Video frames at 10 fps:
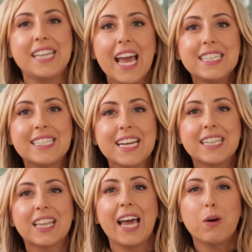
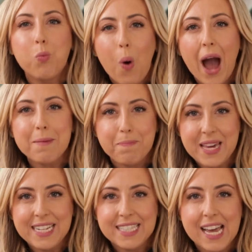tasted like white
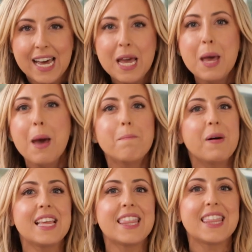pizza,
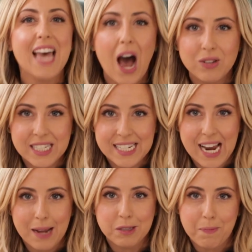but 1,000
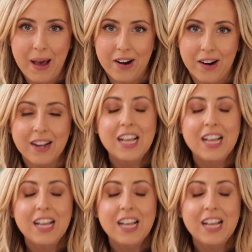times better.